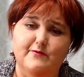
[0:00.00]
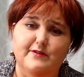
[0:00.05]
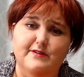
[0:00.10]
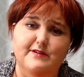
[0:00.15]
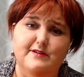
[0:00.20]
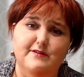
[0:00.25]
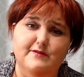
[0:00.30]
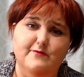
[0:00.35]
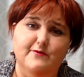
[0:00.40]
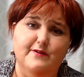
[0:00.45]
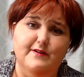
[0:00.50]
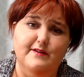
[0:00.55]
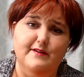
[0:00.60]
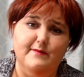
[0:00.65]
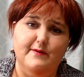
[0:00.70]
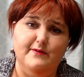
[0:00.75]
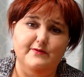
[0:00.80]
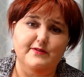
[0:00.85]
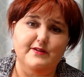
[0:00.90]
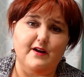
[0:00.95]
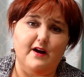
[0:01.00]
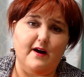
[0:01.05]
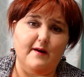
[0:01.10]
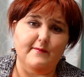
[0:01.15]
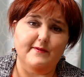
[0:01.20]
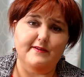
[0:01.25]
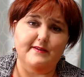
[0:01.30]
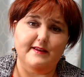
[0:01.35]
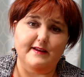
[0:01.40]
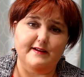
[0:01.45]
which is one of the most
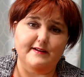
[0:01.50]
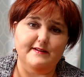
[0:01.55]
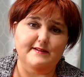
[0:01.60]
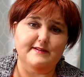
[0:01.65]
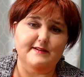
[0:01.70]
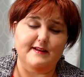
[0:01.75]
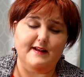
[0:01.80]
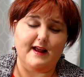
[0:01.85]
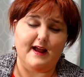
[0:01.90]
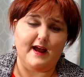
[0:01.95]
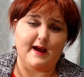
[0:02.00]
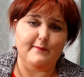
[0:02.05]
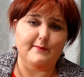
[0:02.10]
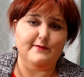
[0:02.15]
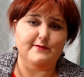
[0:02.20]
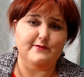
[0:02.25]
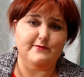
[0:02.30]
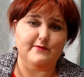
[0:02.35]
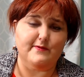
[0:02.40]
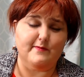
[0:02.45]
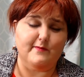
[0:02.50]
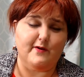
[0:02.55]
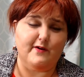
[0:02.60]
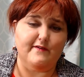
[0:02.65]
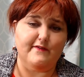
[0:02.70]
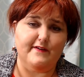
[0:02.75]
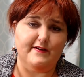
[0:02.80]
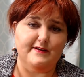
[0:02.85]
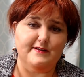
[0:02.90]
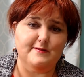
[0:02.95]
common things that happens with
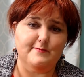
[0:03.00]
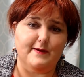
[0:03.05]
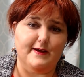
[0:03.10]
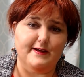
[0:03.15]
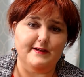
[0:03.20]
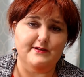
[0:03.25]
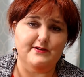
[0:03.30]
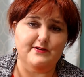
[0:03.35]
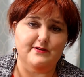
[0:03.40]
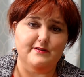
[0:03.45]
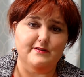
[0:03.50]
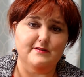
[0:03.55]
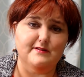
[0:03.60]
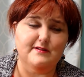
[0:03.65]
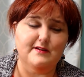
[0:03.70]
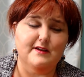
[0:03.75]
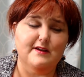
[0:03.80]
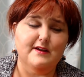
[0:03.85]
Marfans patients,